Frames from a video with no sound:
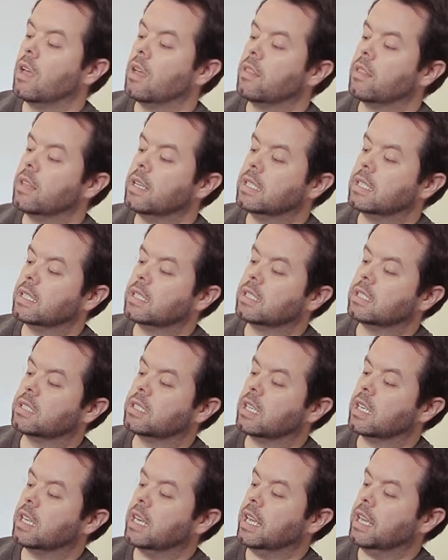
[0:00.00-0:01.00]
This is
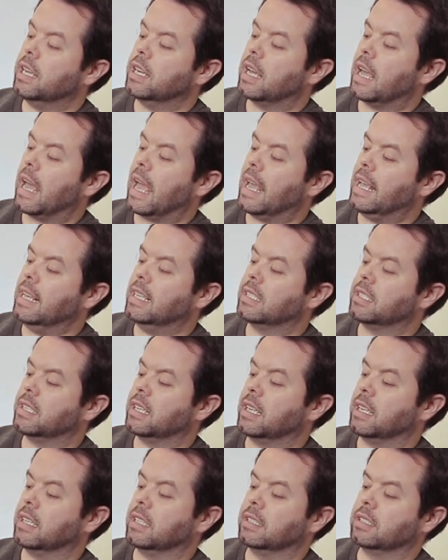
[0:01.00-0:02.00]
Selena
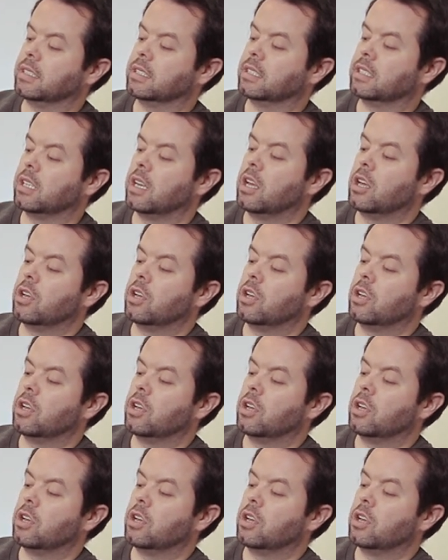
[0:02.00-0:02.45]
Hastings'